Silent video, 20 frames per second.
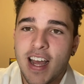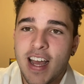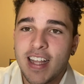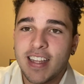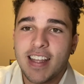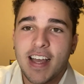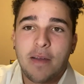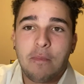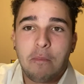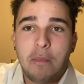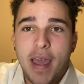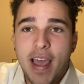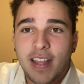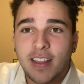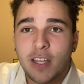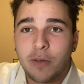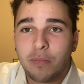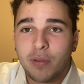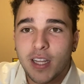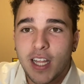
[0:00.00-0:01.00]
that made
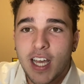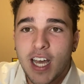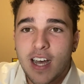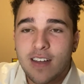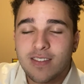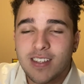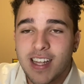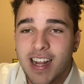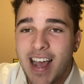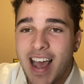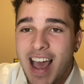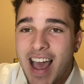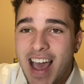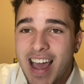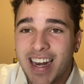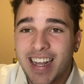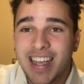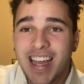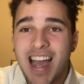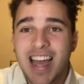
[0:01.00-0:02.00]
the playoffs and add
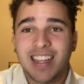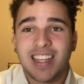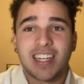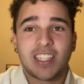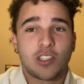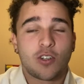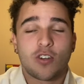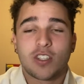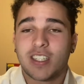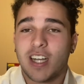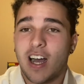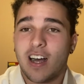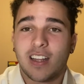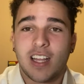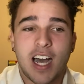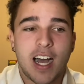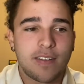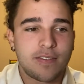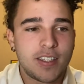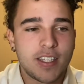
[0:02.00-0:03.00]
a guy like George
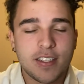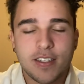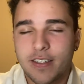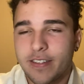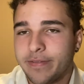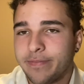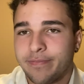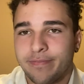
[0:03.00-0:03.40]
Karlaftis,